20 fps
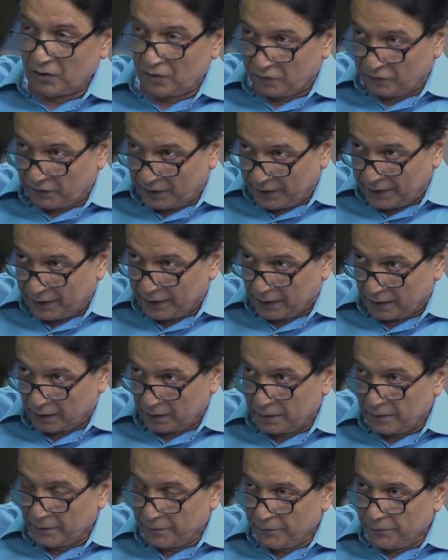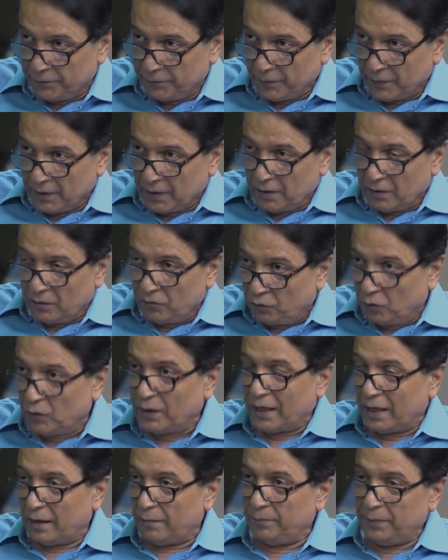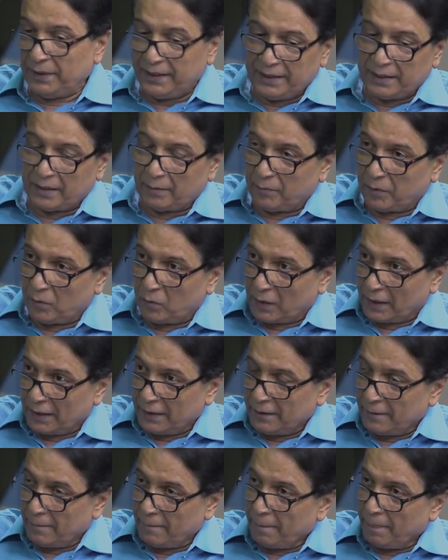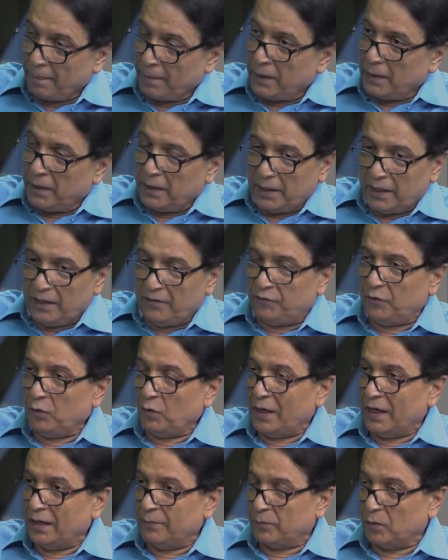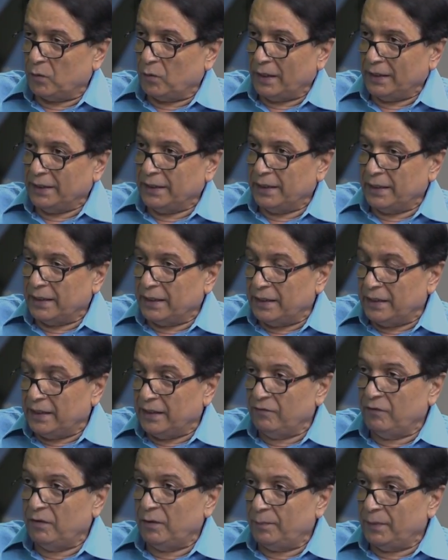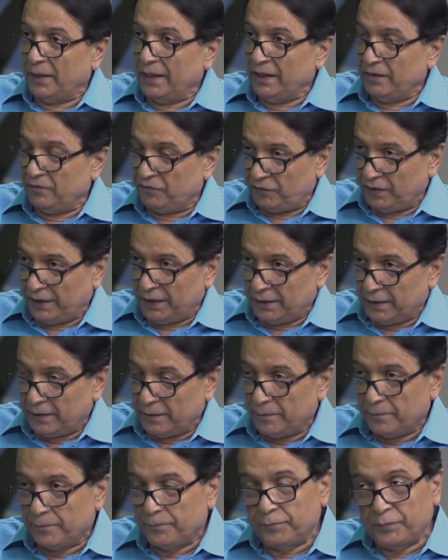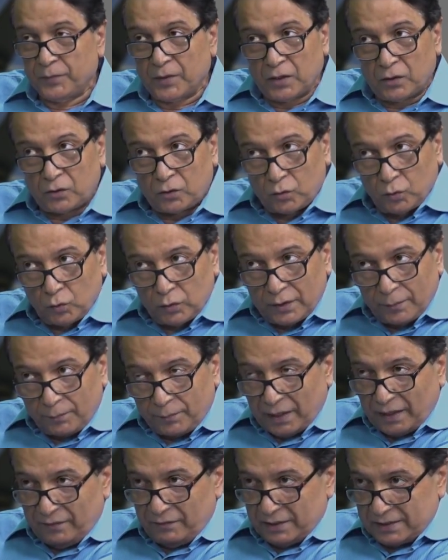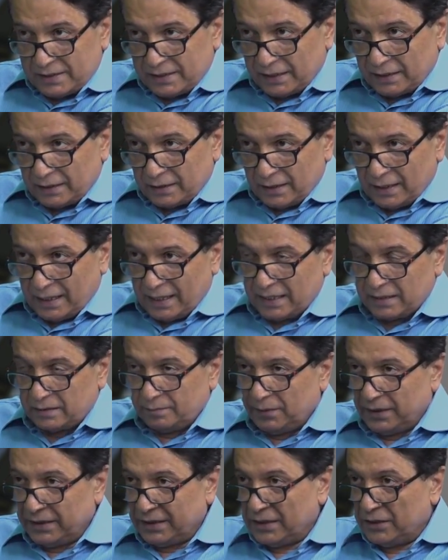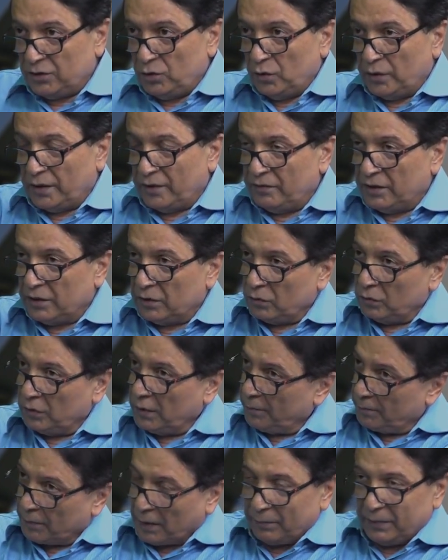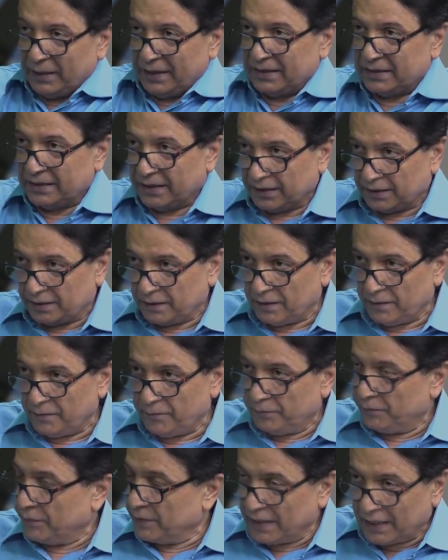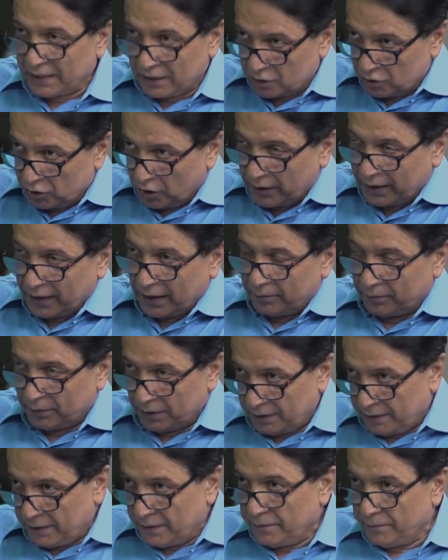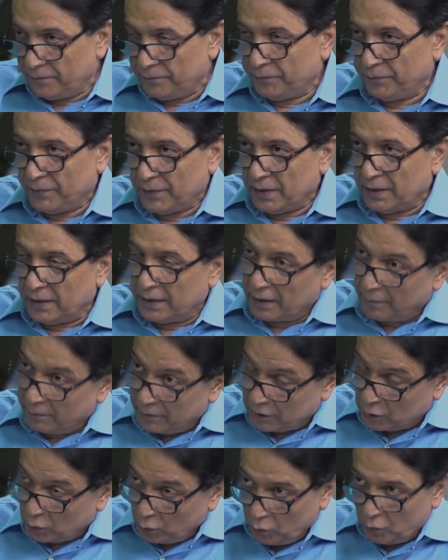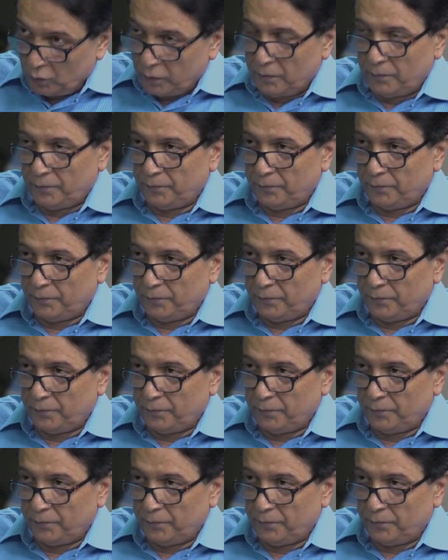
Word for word: of India, would have been, number one, if you had provided a level playing field to the private sector as much as you give it to the public sector. That has not happened. Right. Number two,